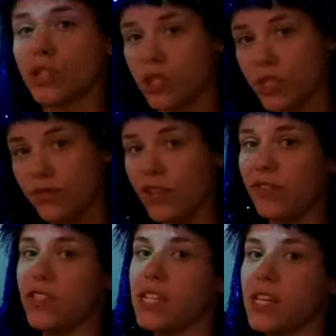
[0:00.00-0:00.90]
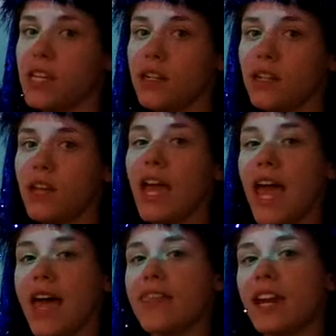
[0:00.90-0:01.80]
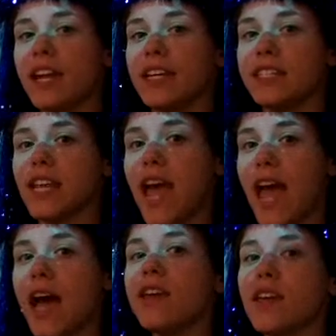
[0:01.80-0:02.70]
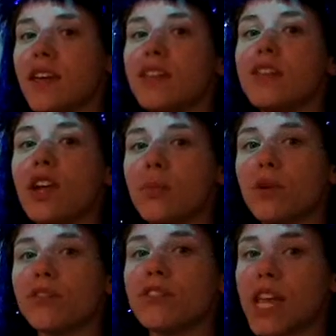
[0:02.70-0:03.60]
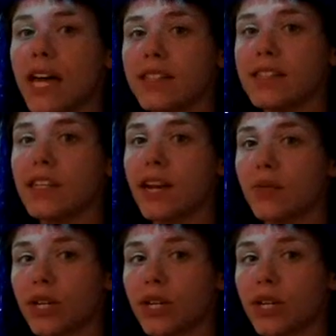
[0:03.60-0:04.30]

which is 15, and then I need to add in the number of 10s that I